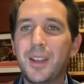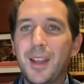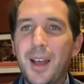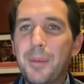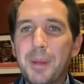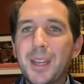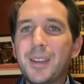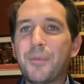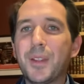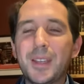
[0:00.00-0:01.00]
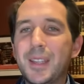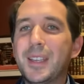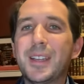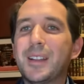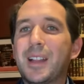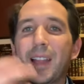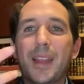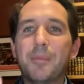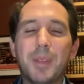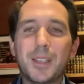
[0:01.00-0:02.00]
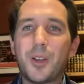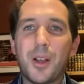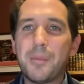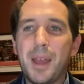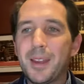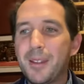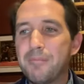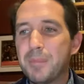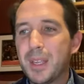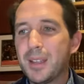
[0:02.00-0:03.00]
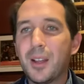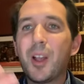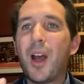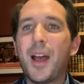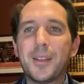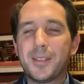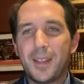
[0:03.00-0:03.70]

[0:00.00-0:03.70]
But he didn't claim, they talk about him being a god.